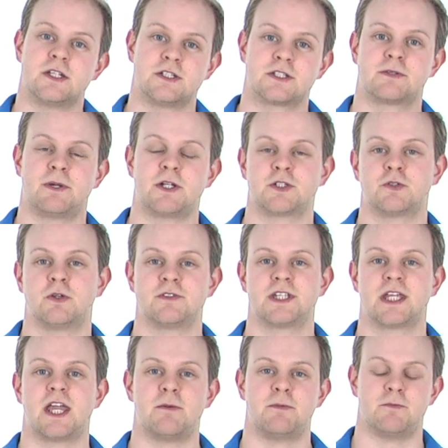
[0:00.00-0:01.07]
just to make sure as
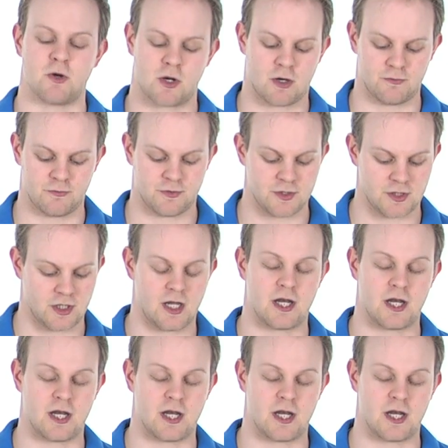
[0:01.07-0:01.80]
they get a bit more confident,